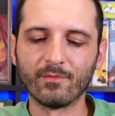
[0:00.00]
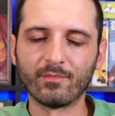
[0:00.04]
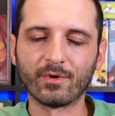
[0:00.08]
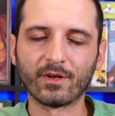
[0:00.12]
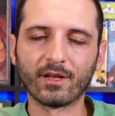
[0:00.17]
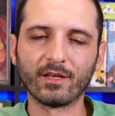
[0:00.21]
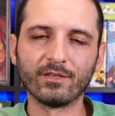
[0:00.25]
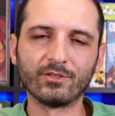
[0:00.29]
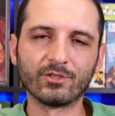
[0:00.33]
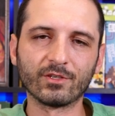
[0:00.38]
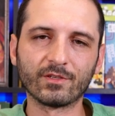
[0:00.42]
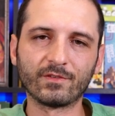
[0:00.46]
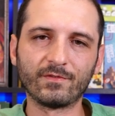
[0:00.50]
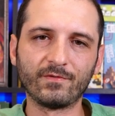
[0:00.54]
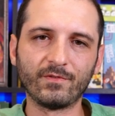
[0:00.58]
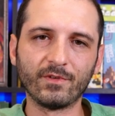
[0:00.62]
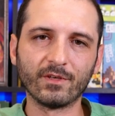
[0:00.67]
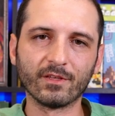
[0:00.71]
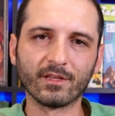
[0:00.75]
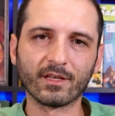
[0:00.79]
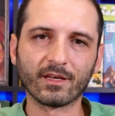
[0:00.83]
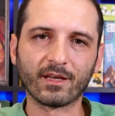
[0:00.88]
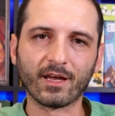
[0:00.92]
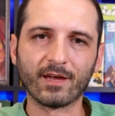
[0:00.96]
but I just
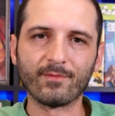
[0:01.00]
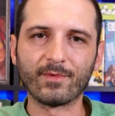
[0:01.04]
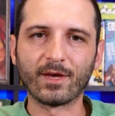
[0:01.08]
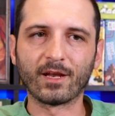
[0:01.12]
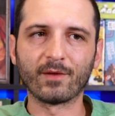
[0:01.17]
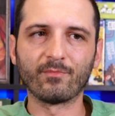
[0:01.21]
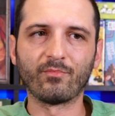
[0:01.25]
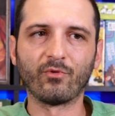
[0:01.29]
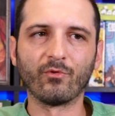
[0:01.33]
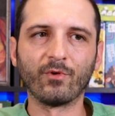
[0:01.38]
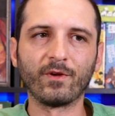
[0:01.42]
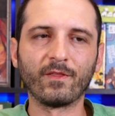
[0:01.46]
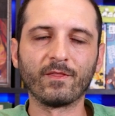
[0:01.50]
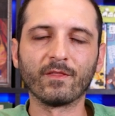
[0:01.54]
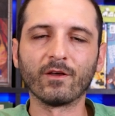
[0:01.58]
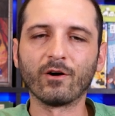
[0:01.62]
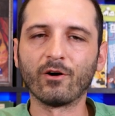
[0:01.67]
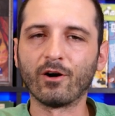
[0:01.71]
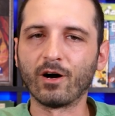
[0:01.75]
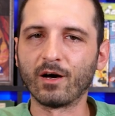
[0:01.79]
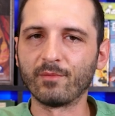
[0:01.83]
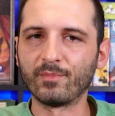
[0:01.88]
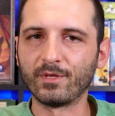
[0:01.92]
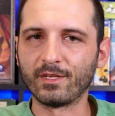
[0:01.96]
feel like I'm at a point in the
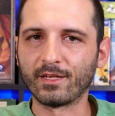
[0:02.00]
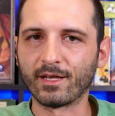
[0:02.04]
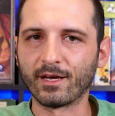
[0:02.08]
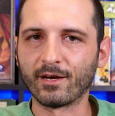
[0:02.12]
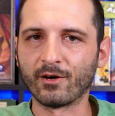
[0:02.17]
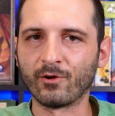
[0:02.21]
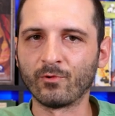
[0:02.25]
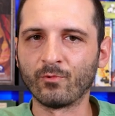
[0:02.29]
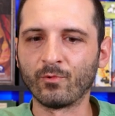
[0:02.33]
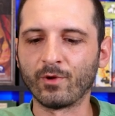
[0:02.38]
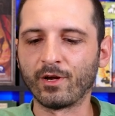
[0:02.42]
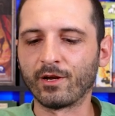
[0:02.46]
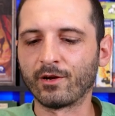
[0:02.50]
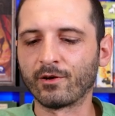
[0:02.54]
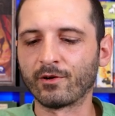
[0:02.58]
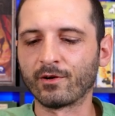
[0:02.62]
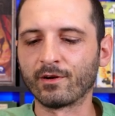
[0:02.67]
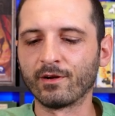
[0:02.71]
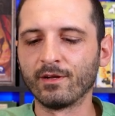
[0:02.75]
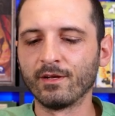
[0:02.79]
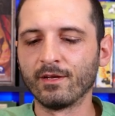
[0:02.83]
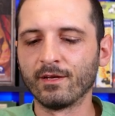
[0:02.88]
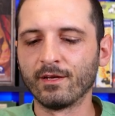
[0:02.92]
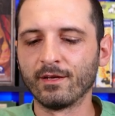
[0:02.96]
hobby now
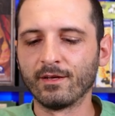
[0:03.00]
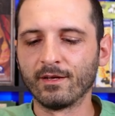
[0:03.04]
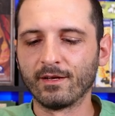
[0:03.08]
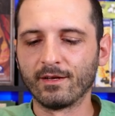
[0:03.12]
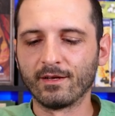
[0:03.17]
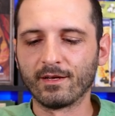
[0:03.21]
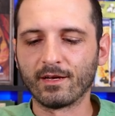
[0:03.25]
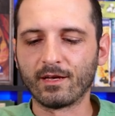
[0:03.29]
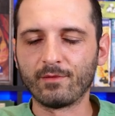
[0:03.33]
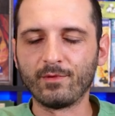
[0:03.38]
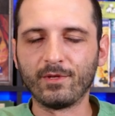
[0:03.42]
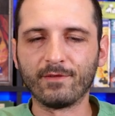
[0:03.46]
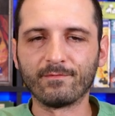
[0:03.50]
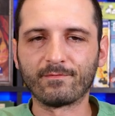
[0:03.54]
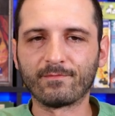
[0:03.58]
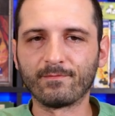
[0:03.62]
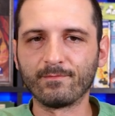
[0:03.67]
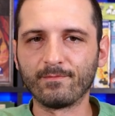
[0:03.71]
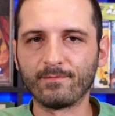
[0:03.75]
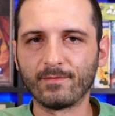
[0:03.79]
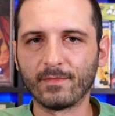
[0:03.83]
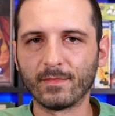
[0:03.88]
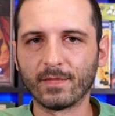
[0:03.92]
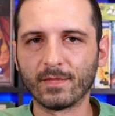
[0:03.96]
where, I mean,